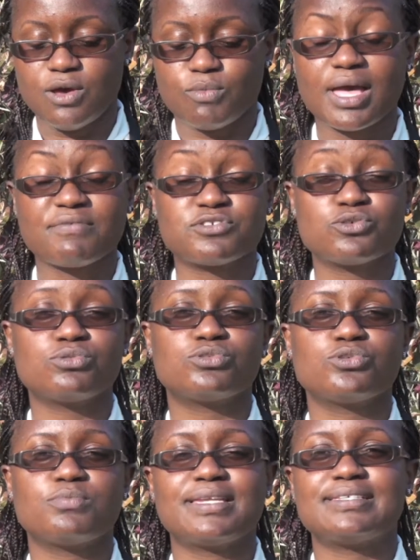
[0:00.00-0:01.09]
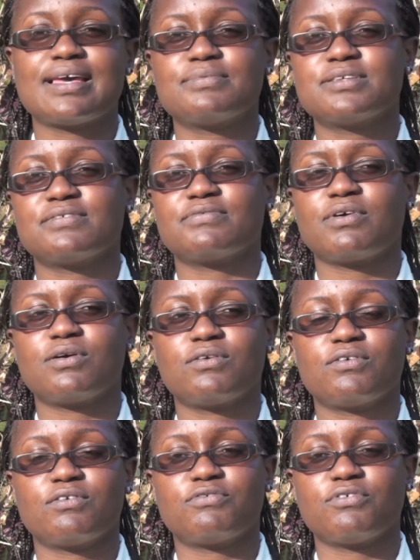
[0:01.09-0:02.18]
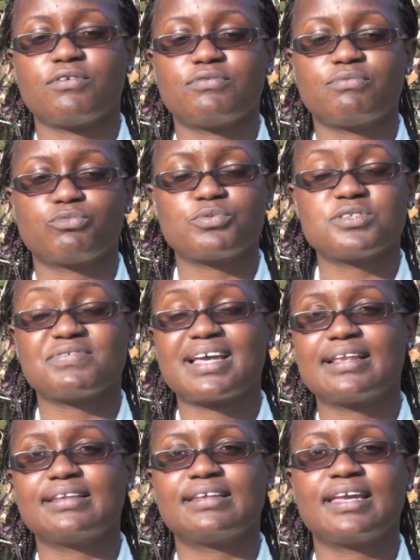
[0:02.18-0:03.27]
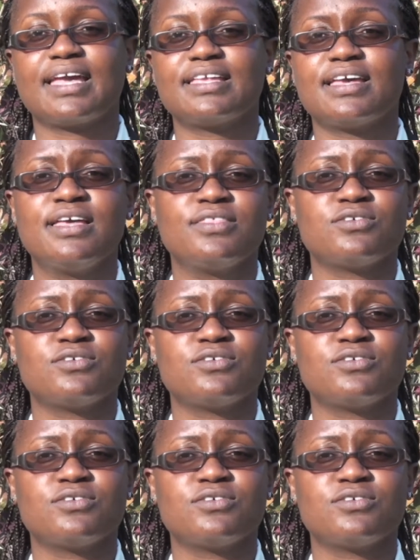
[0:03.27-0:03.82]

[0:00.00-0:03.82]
We have two main types of groups of cattle in Kenya.